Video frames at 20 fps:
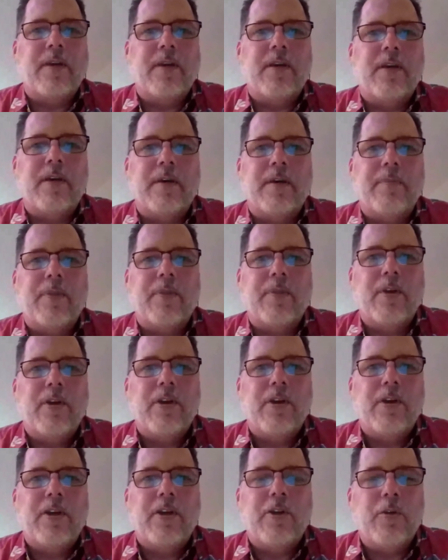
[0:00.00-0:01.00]

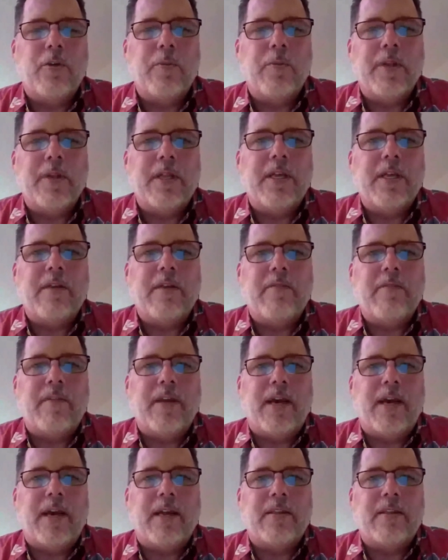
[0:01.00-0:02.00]
who believed
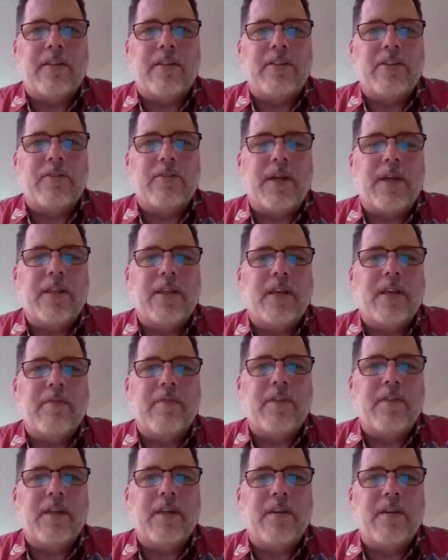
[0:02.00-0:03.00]
that the strengthening
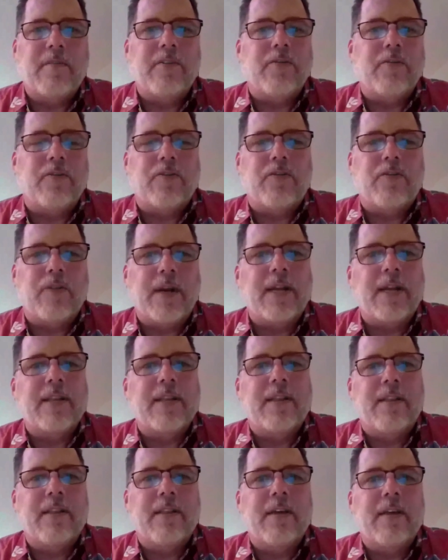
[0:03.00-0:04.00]
of the individual
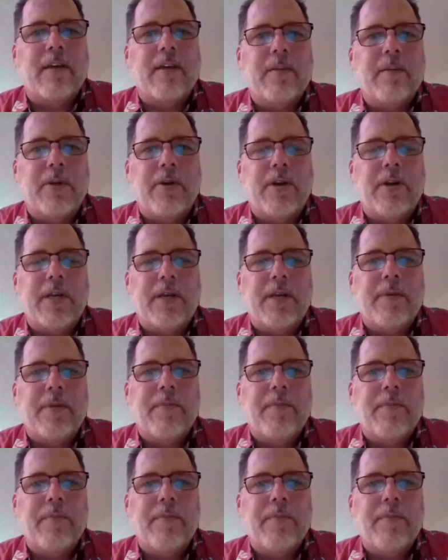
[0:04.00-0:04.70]
strengthened the community.